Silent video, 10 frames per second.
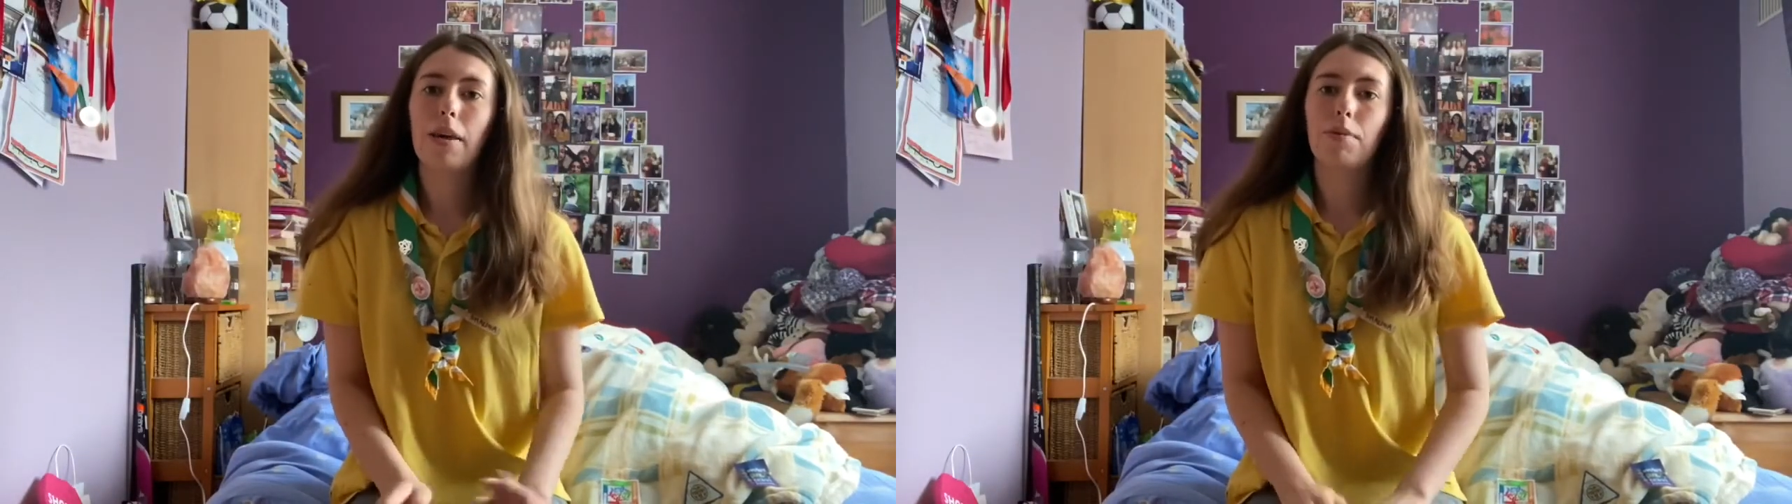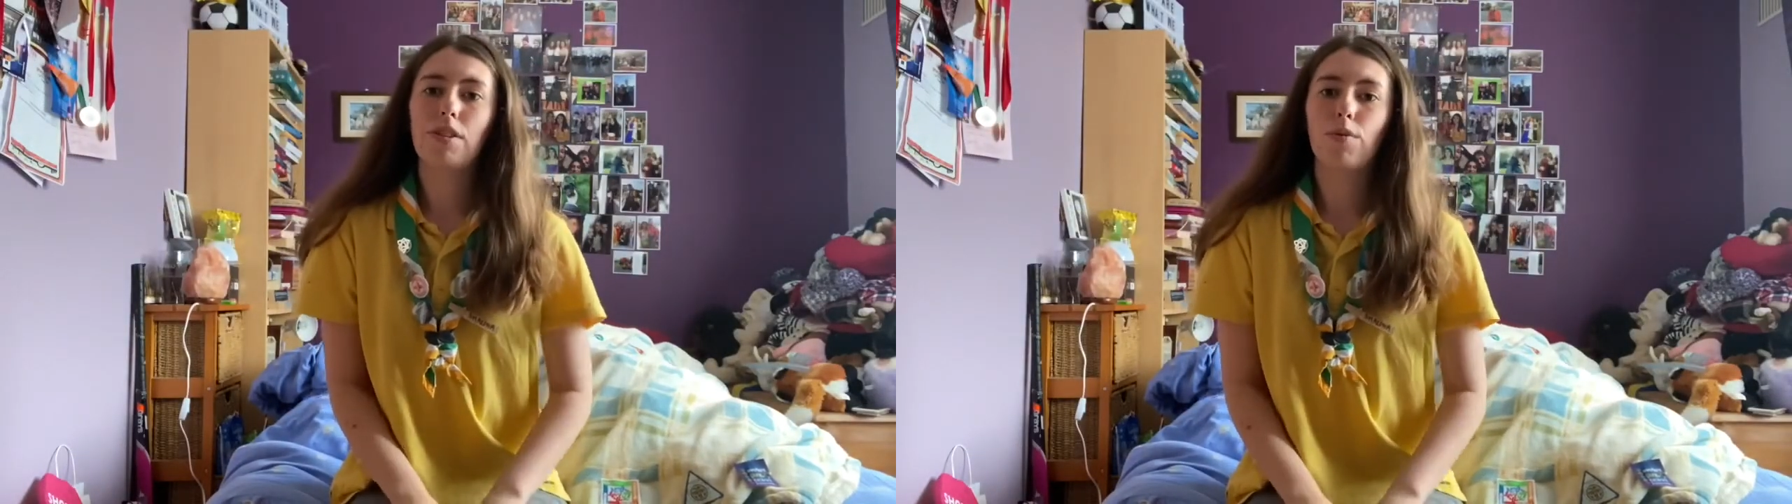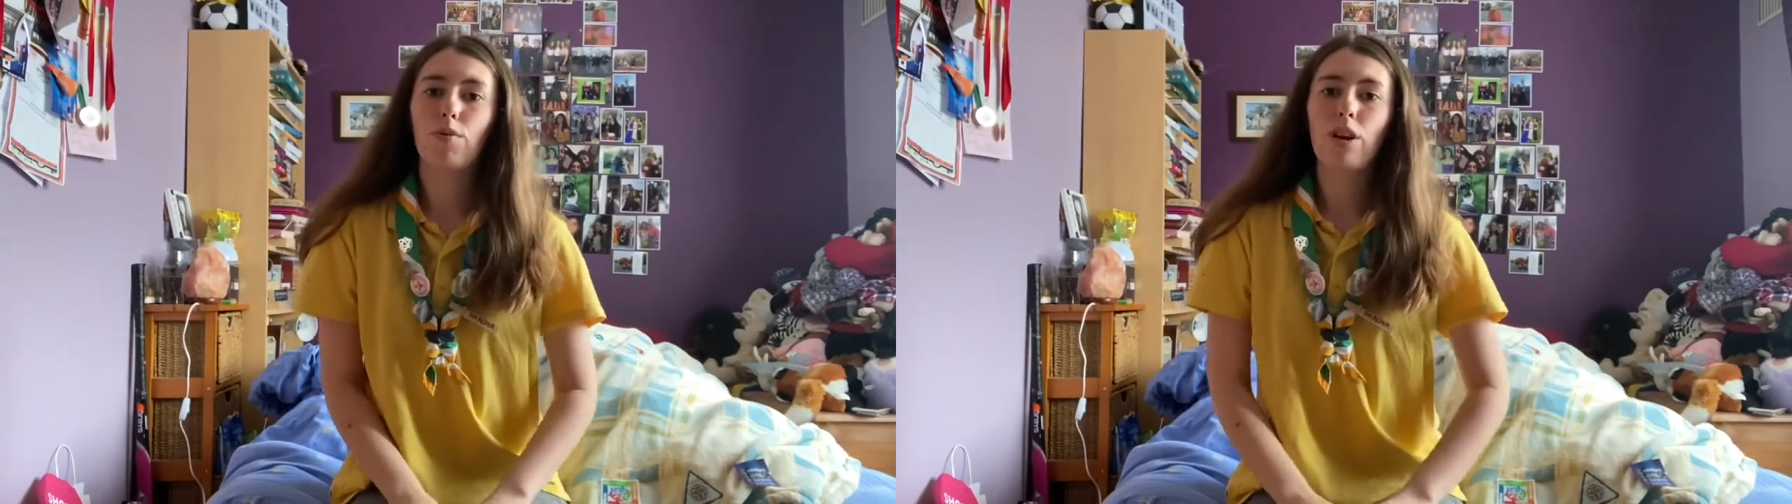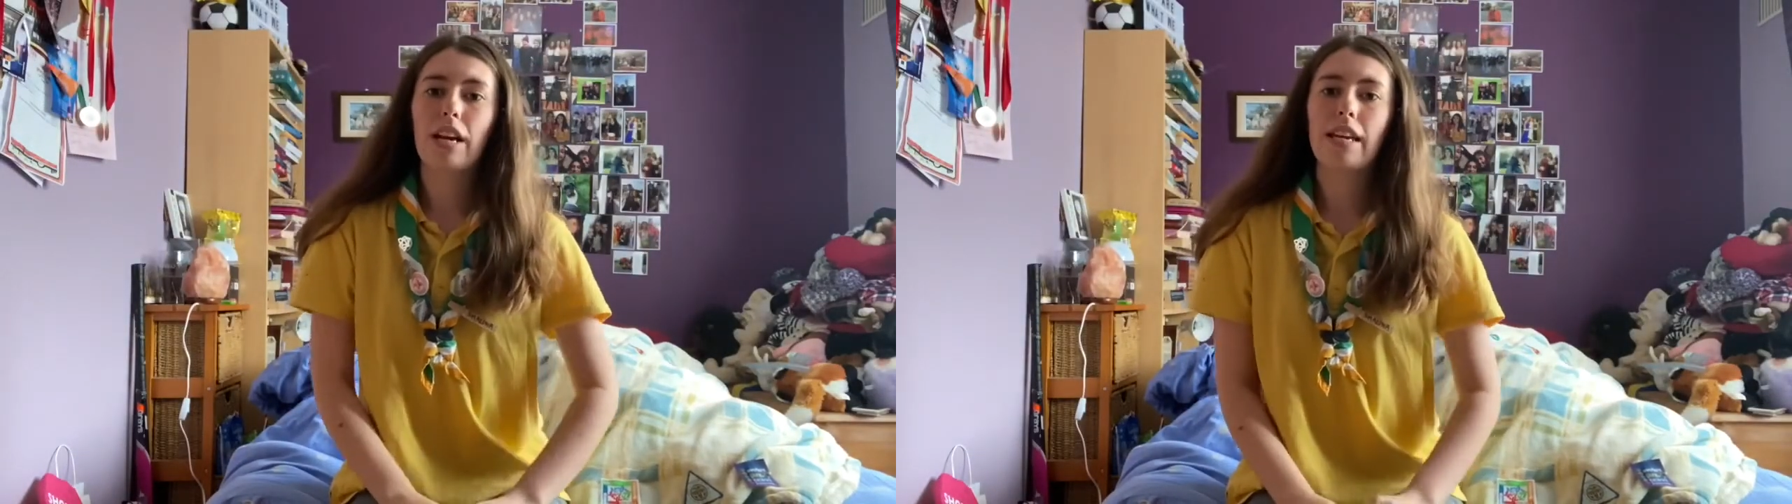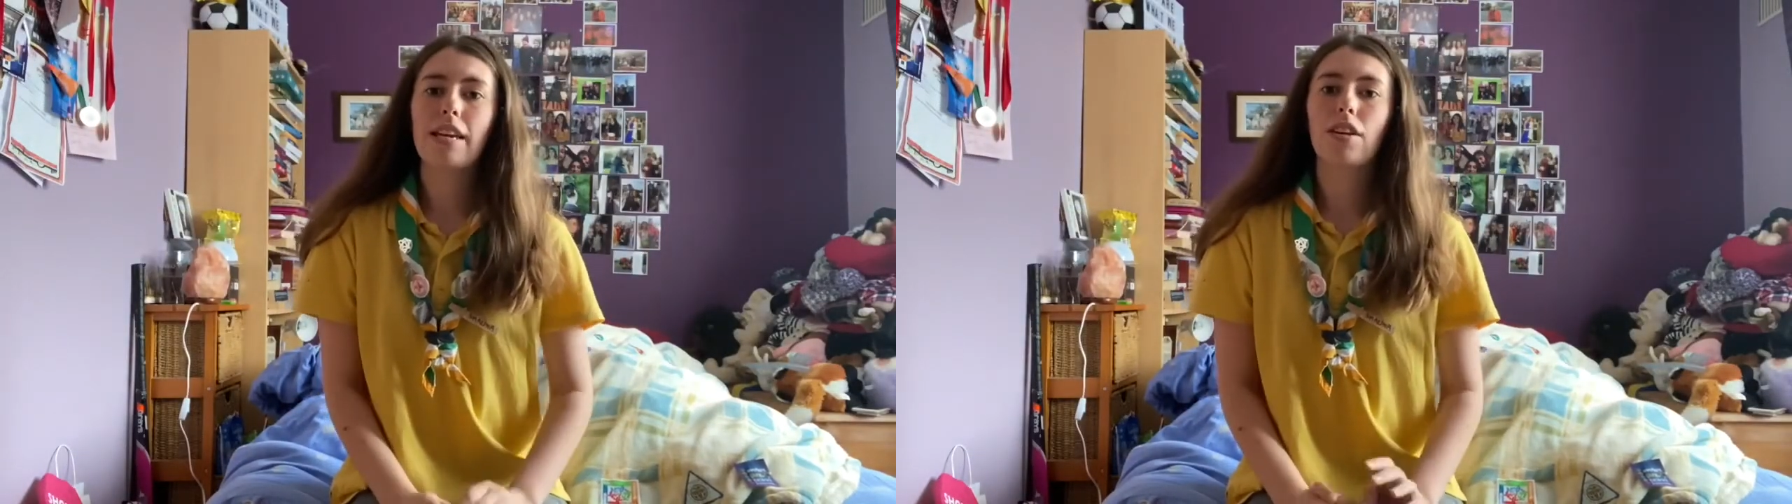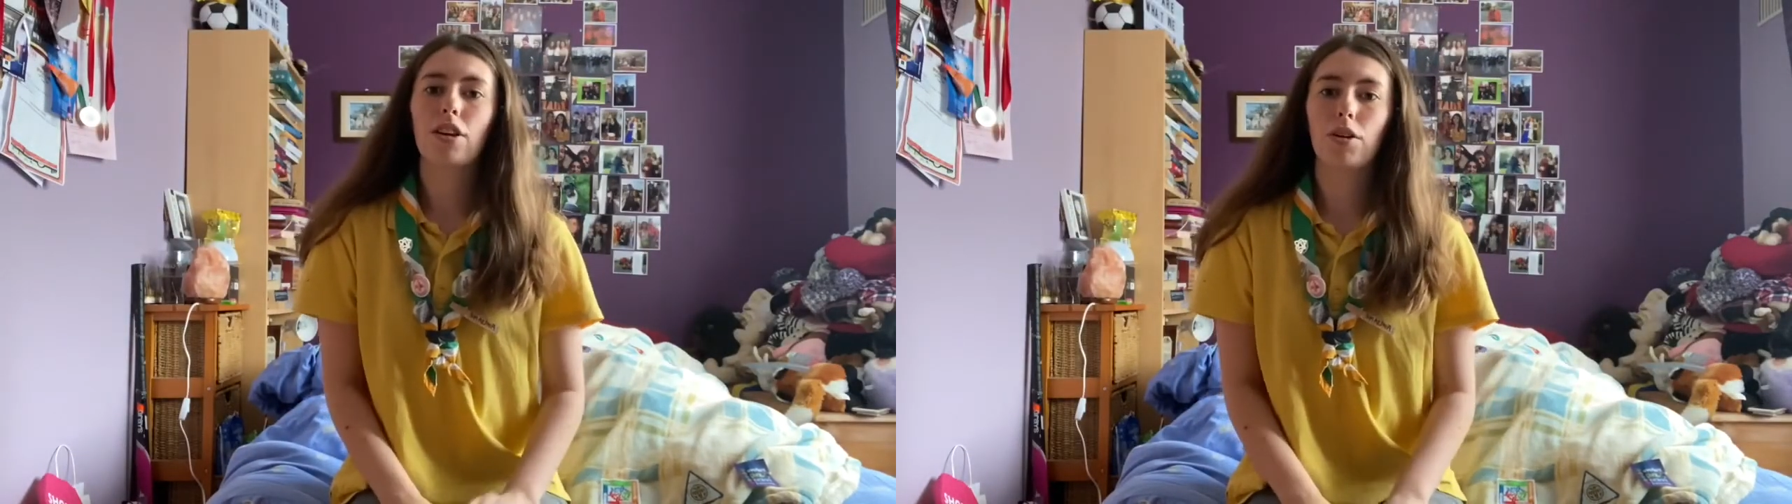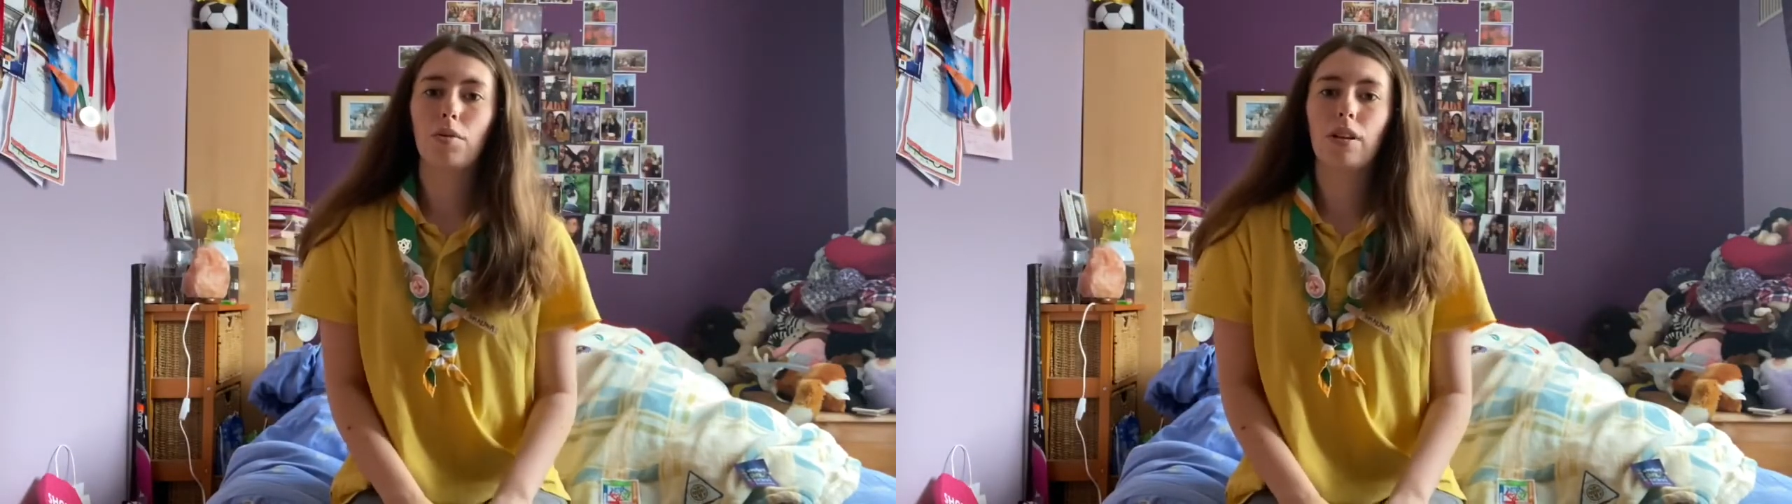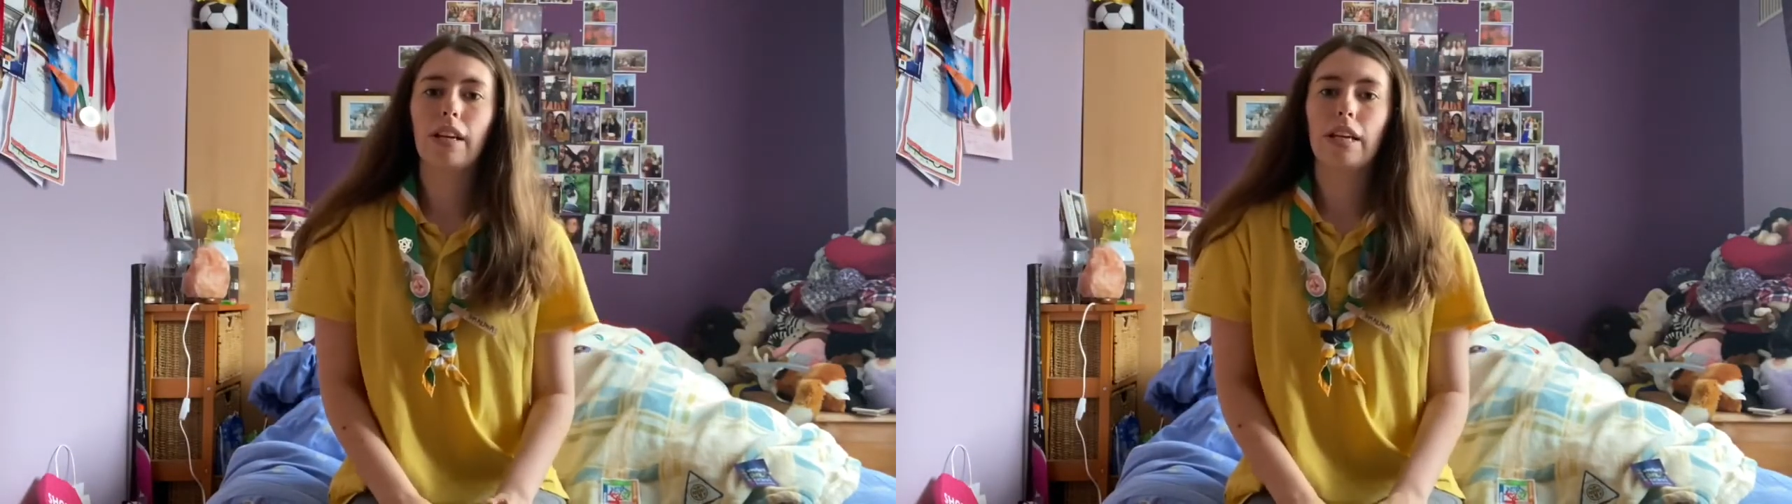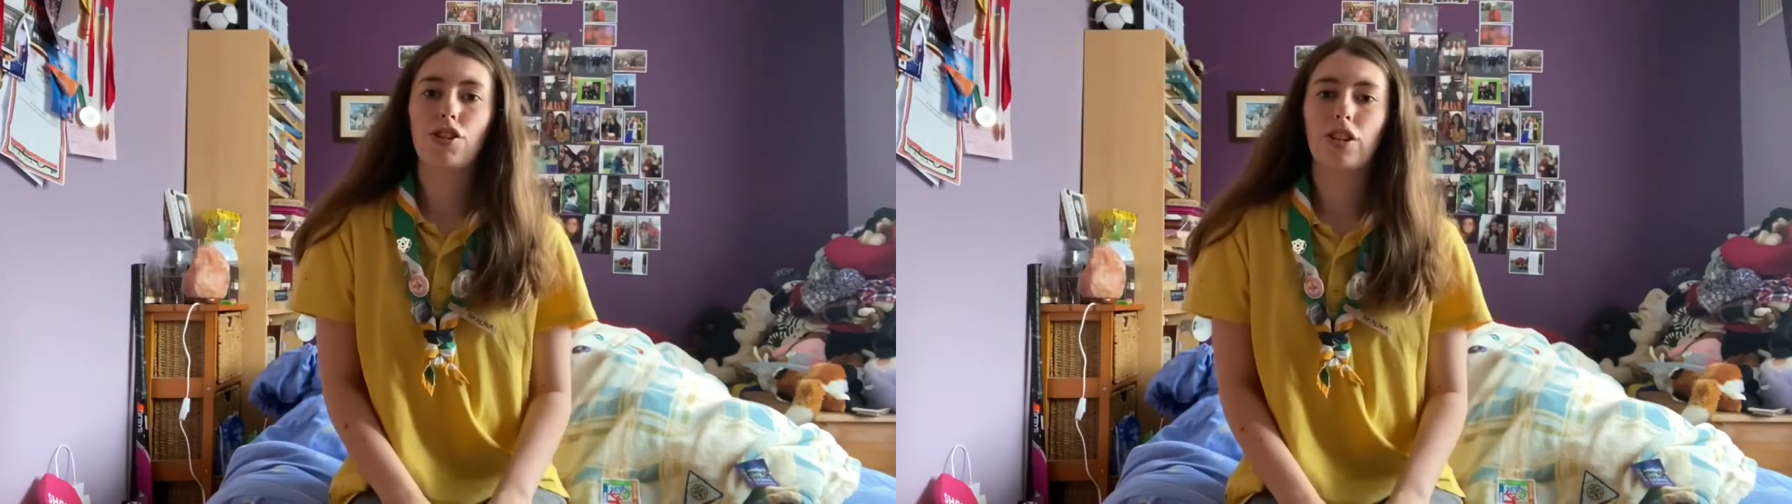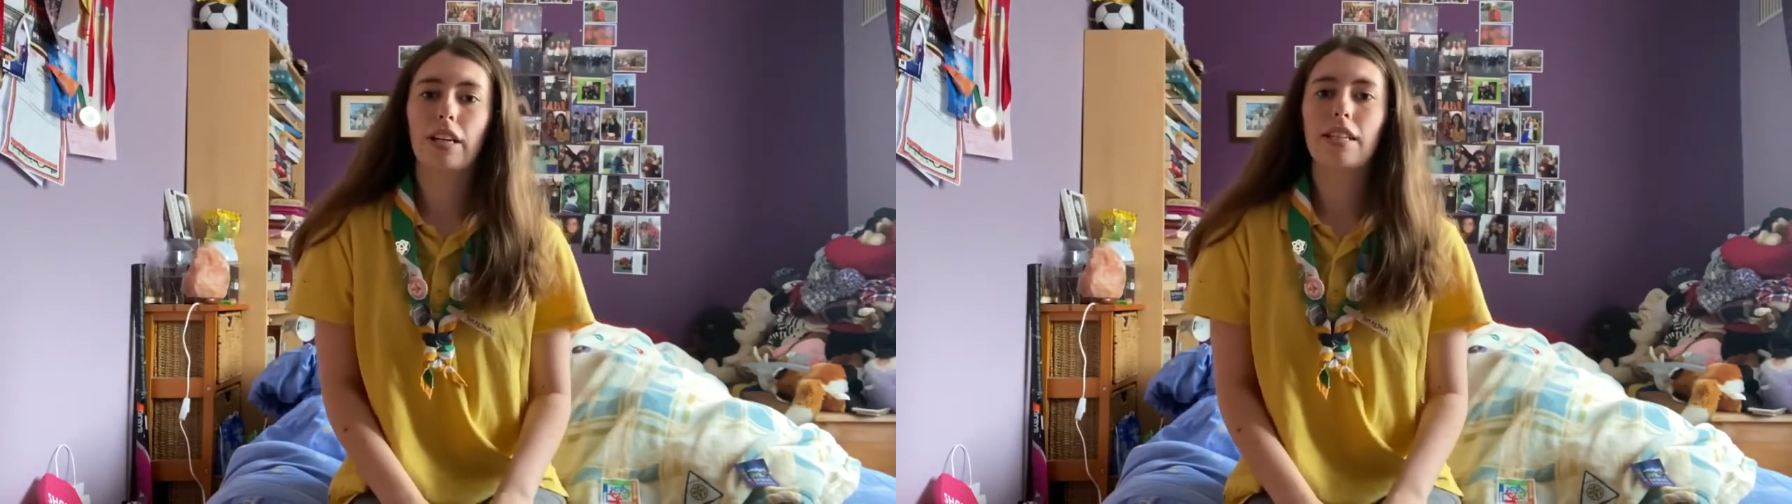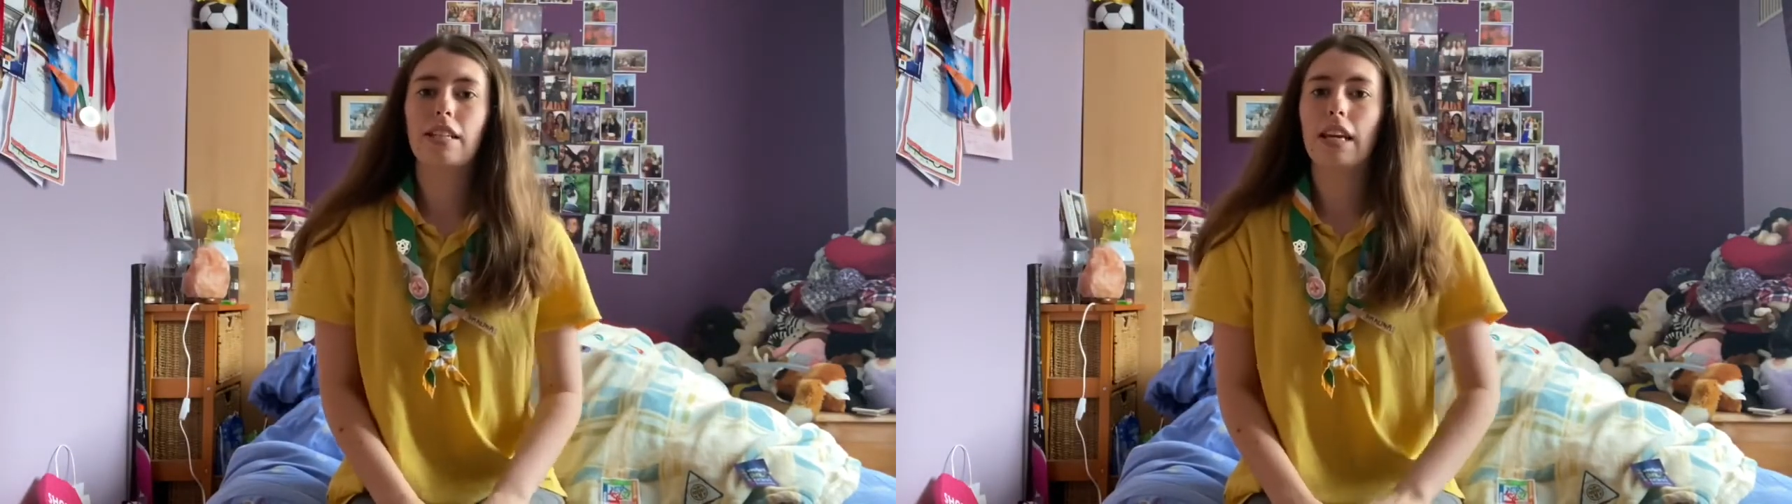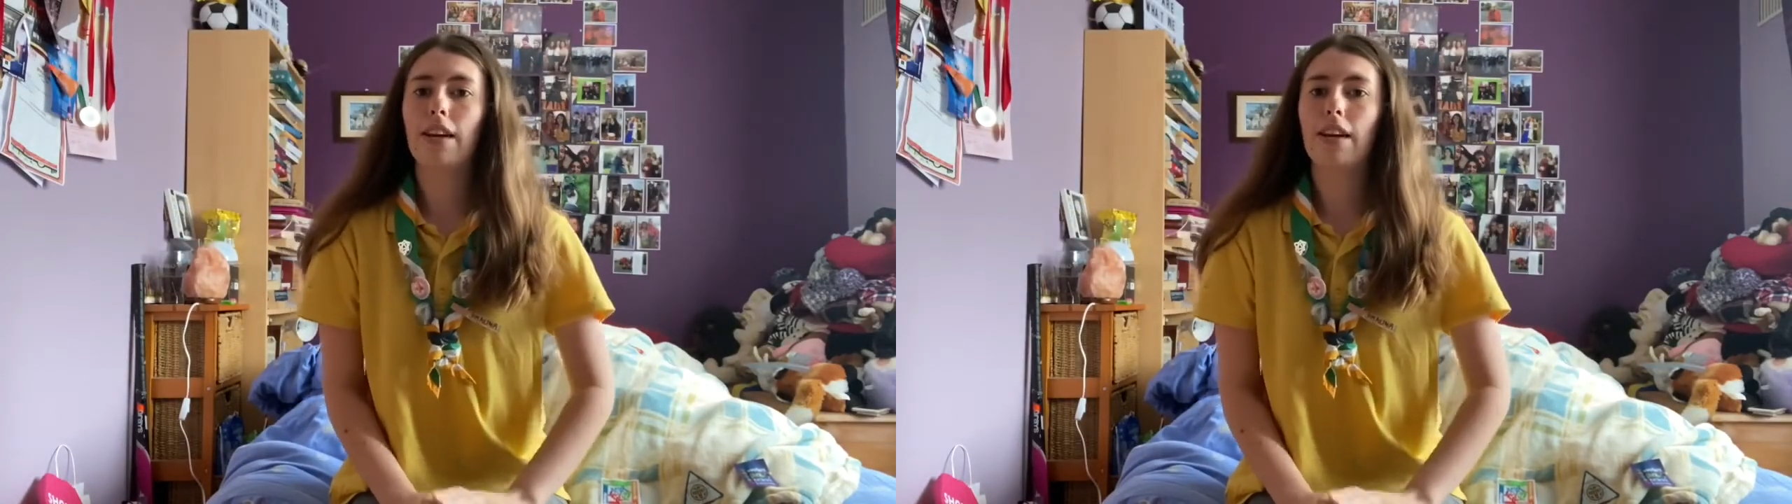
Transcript: it was a really cool, interesting,